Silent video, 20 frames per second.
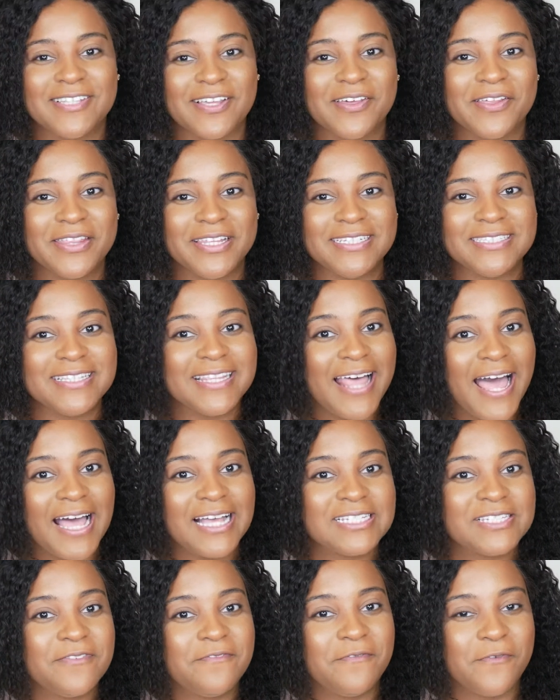So these
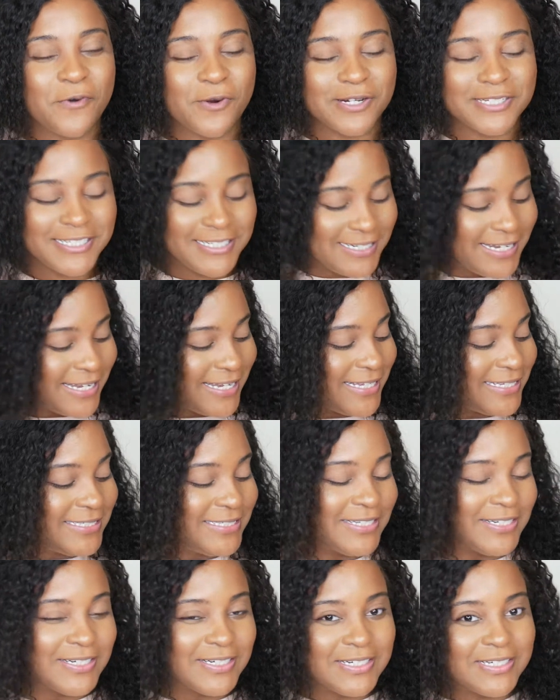last 4
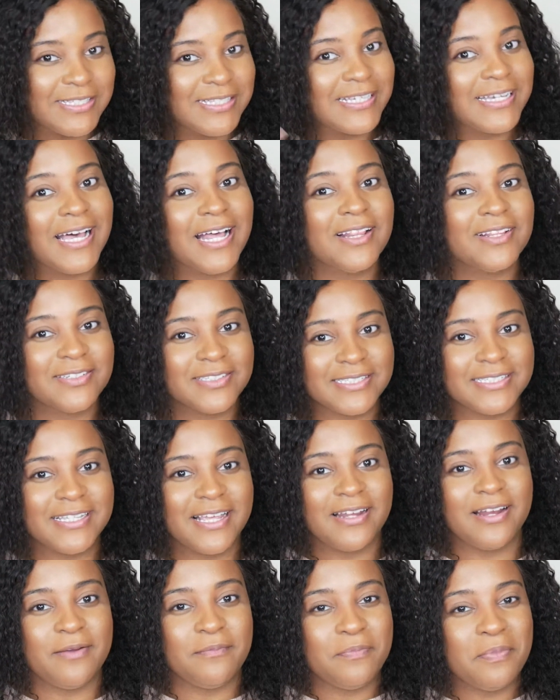shades are the colors
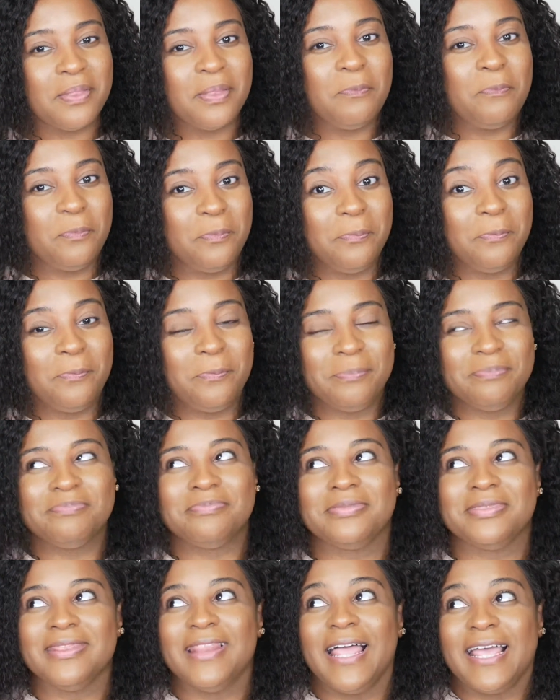that I'm
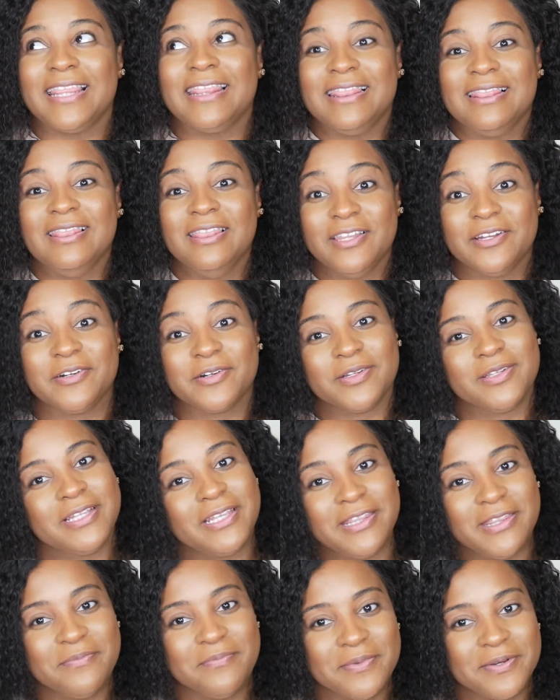like
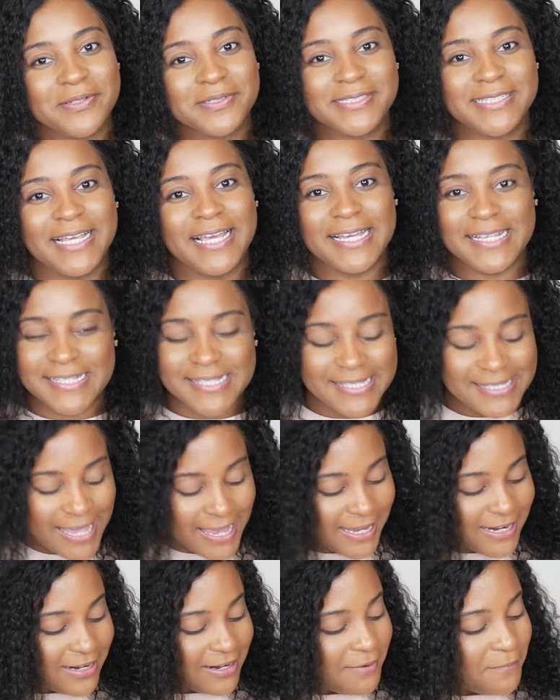literally the most
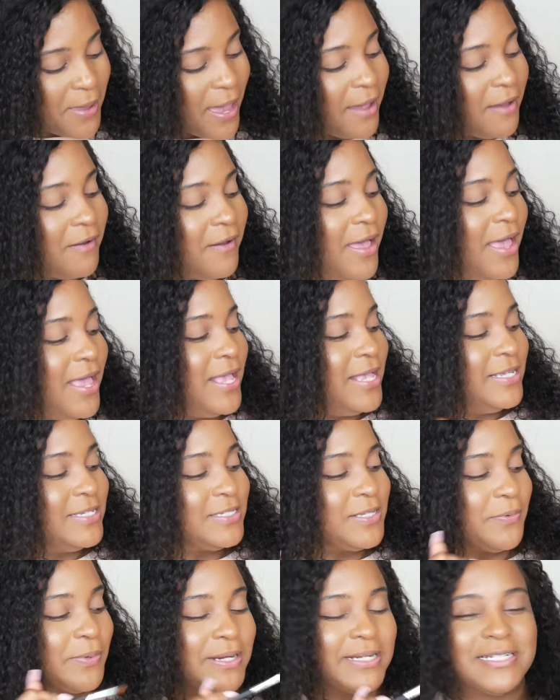excited about.
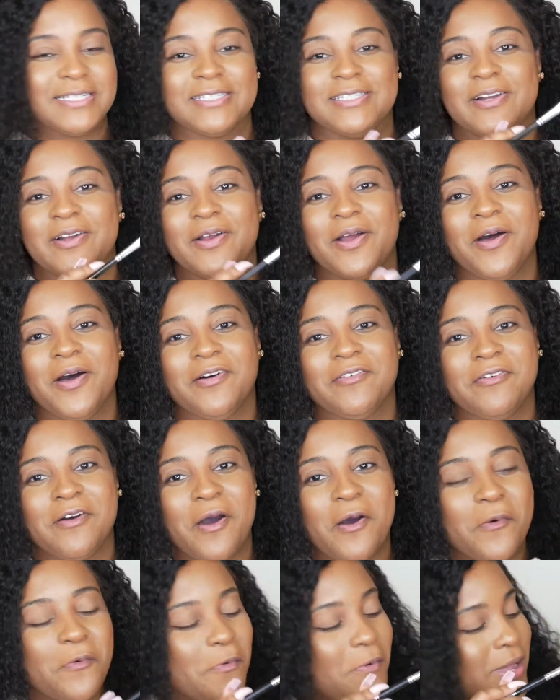So we're gonna start
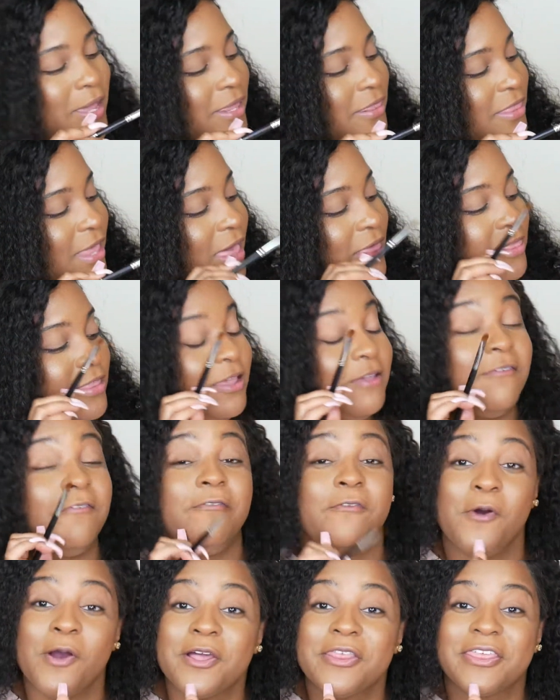off with the
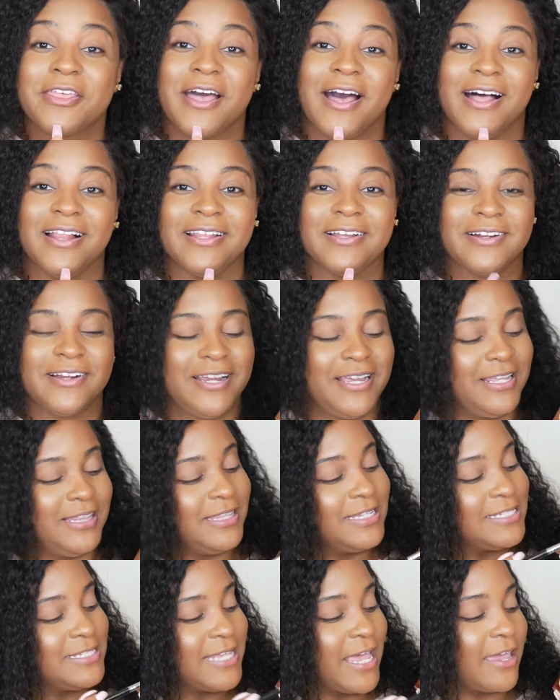4th color in
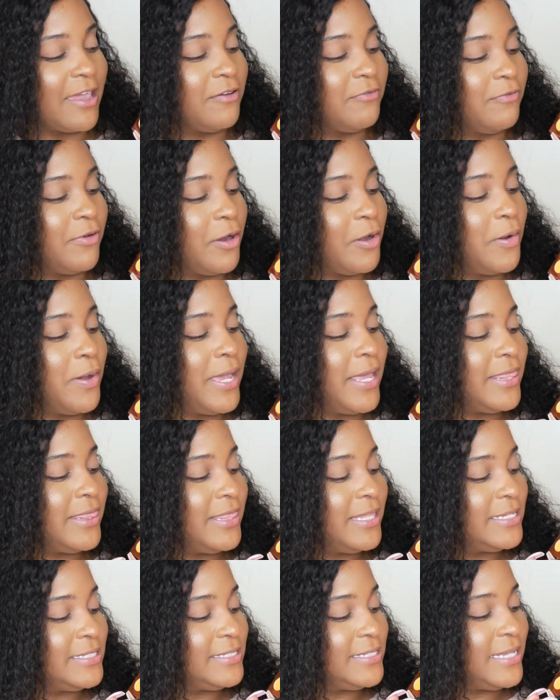the second row, and
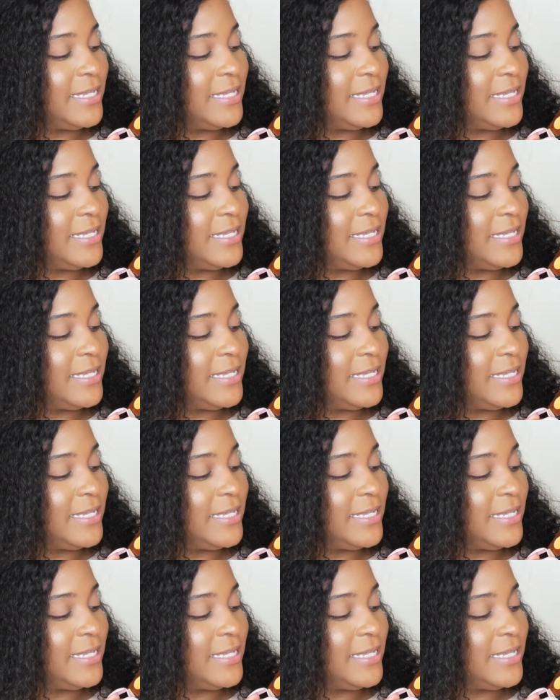this